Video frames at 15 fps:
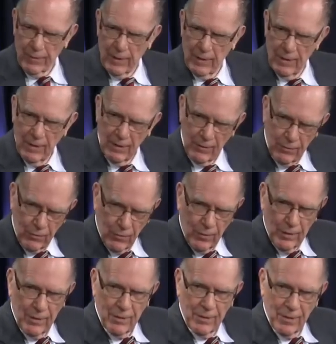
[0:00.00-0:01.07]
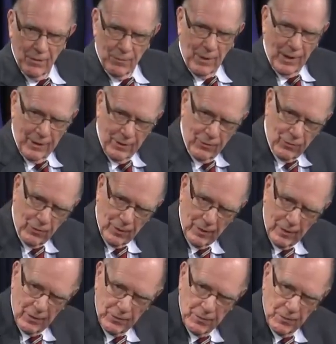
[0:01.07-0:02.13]
the history, of my history in
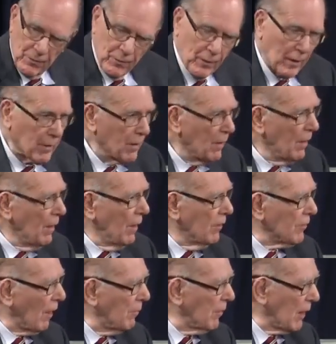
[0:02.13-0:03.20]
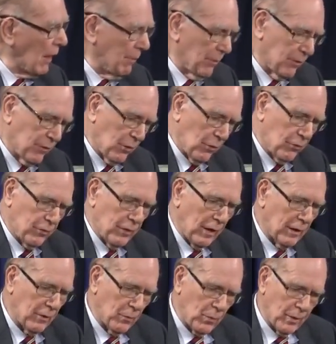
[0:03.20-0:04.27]
this effect, is I became
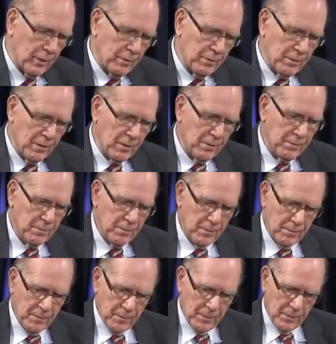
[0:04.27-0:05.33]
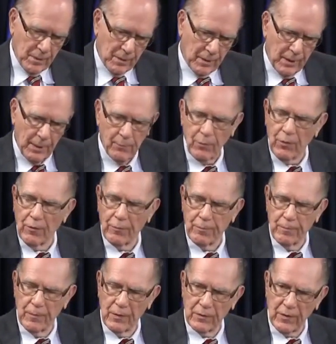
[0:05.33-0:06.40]
associated with a number of
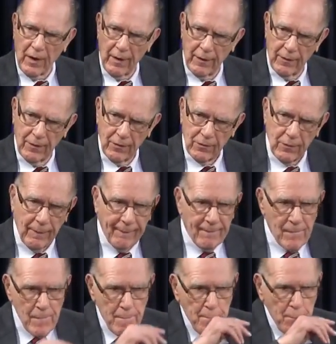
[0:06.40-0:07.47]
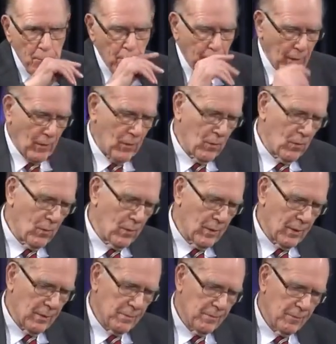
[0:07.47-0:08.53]
scientists
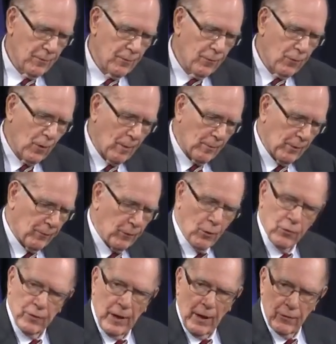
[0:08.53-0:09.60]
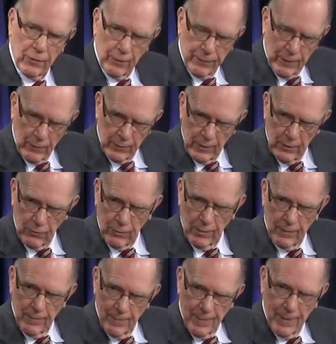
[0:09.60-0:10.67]
who formed the Fusion Energy Foundation
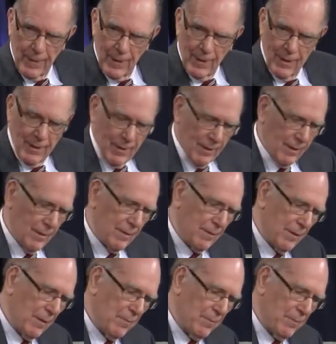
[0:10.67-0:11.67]
back in